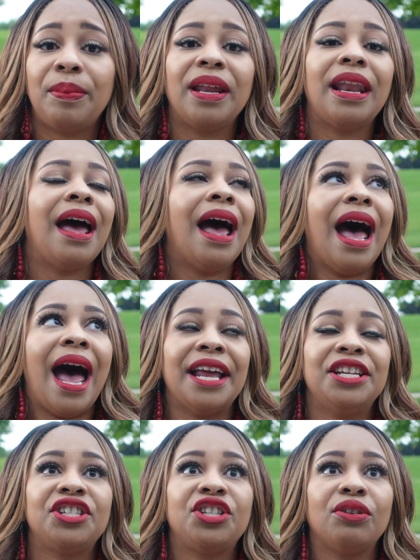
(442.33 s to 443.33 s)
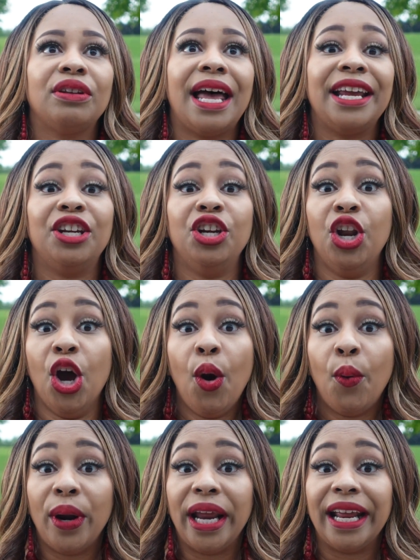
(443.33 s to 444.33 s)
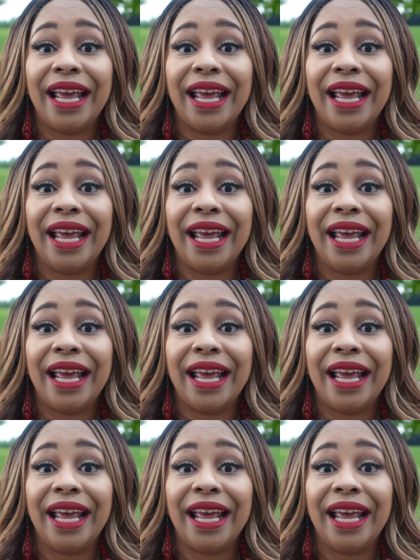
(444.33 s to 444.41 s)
but I just don't like knowing